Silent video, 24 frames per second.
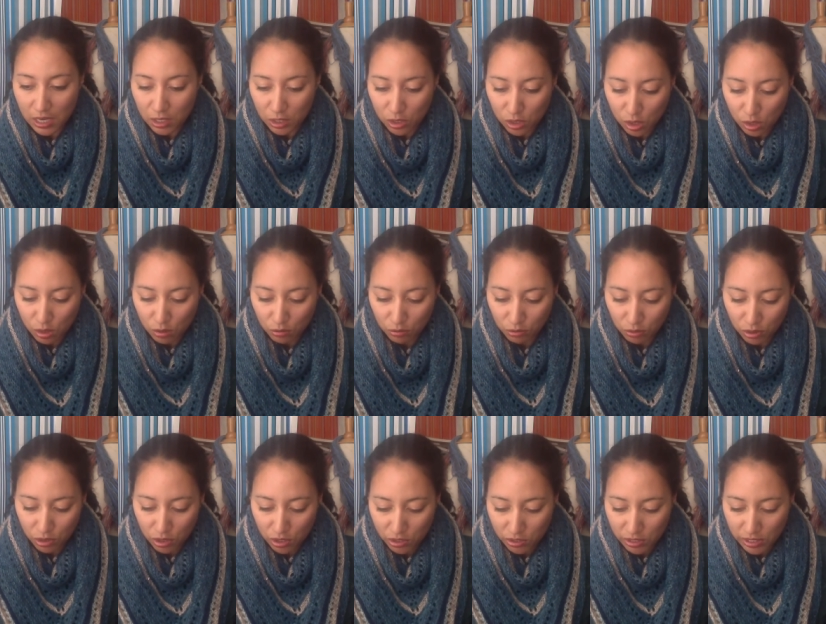So
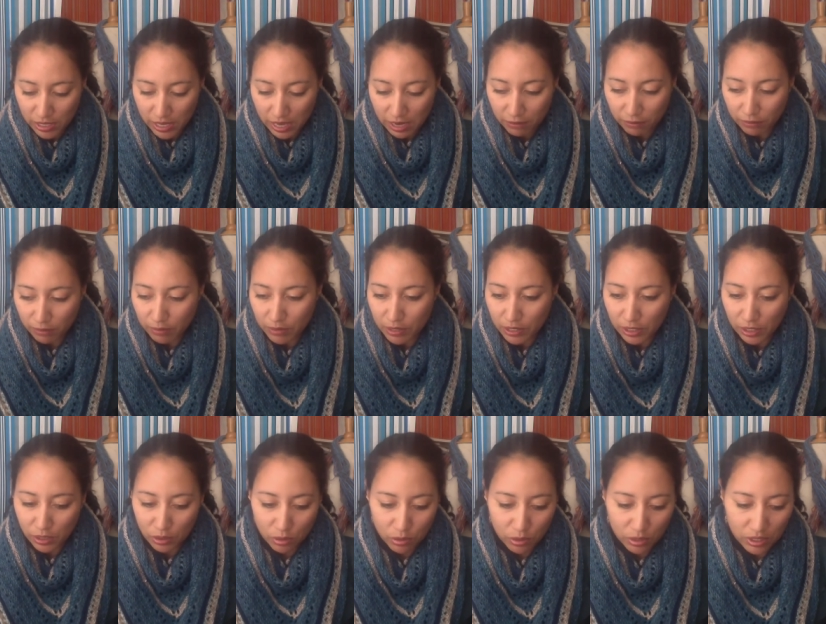for
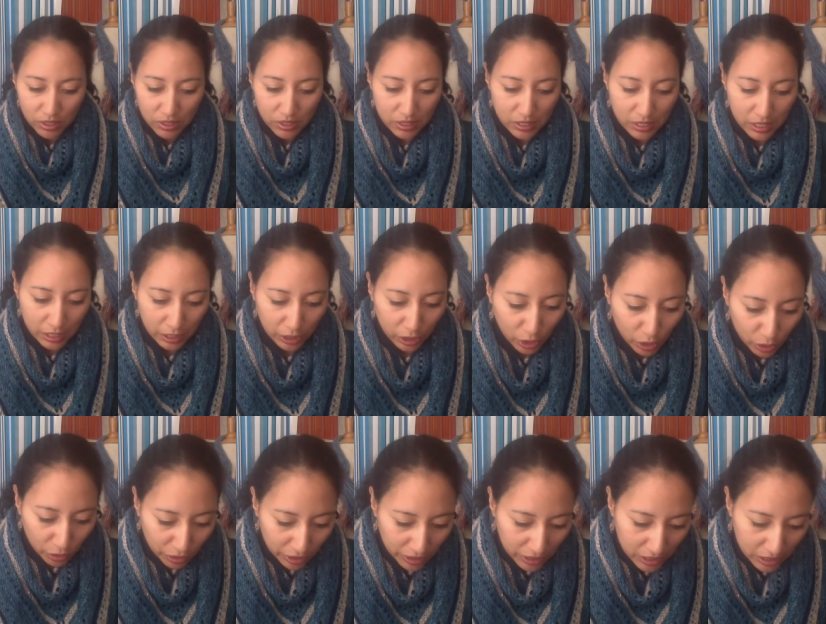everybody who is
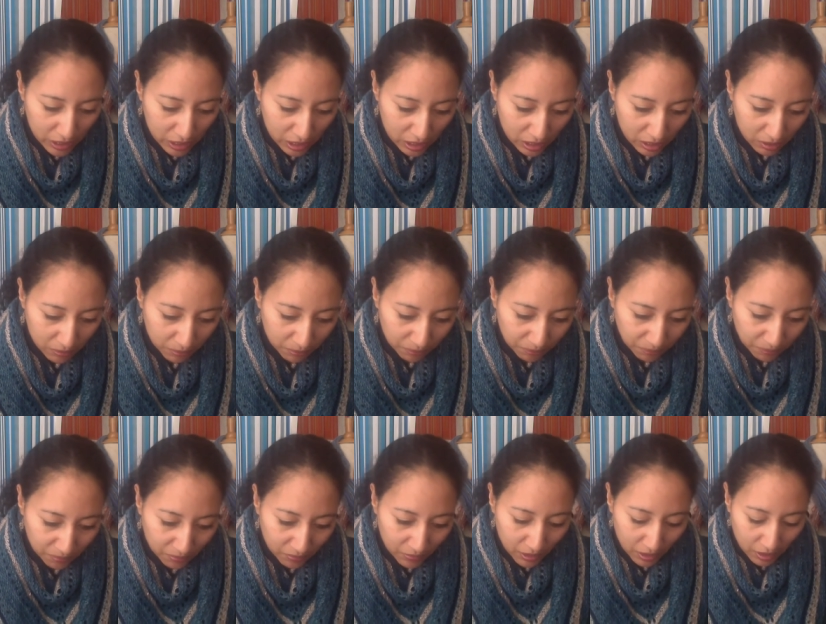curious,
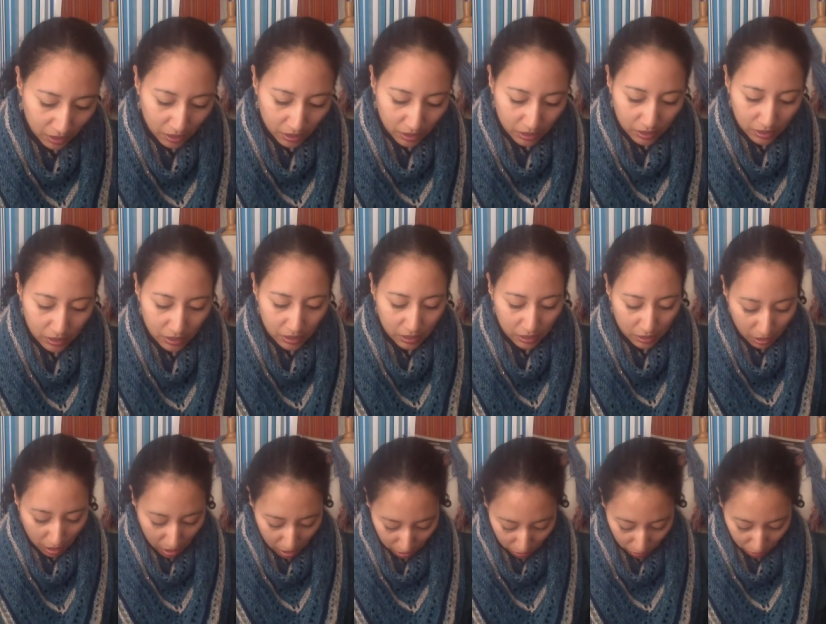the
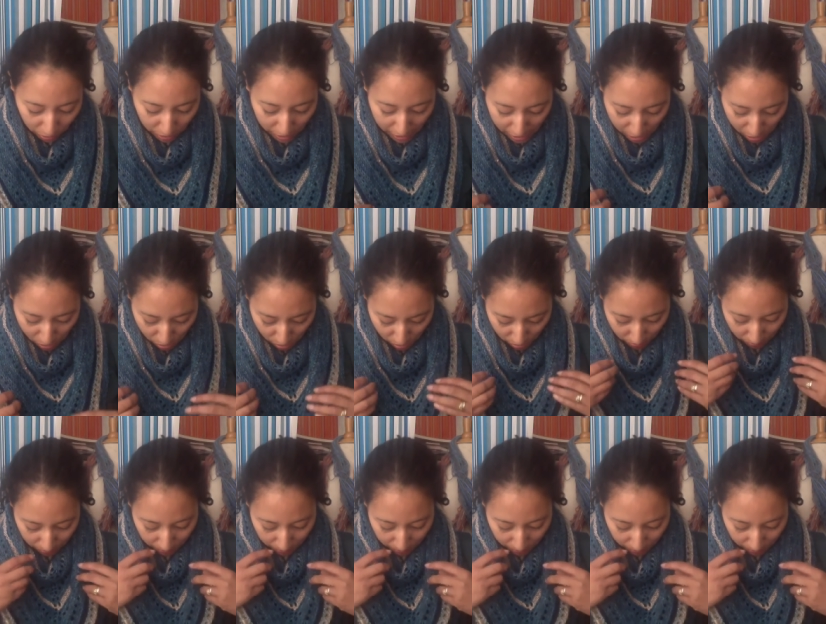dark green